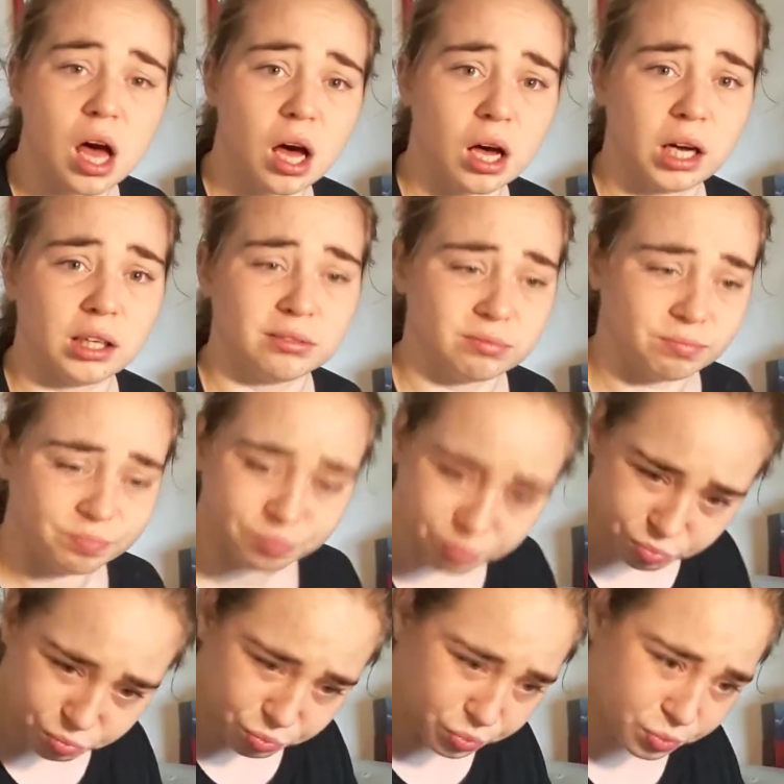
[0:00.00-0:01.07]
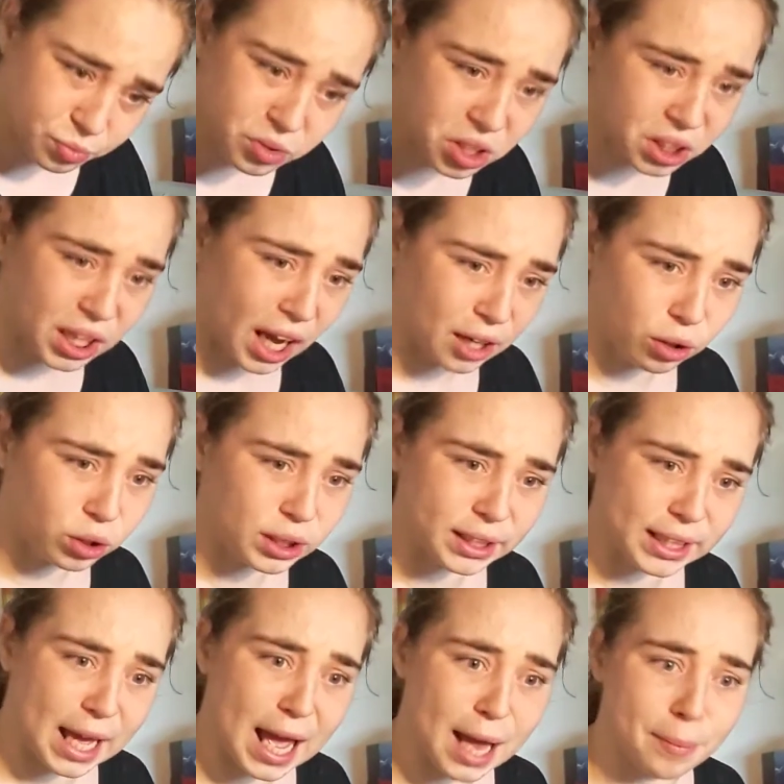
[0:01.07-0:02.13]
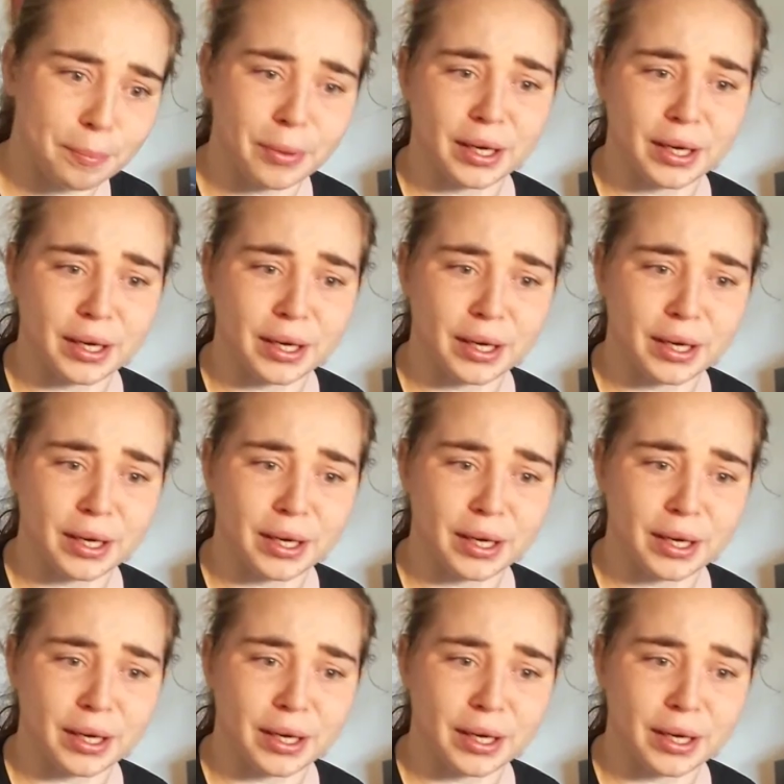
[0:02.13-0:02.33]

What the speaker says: Not only that,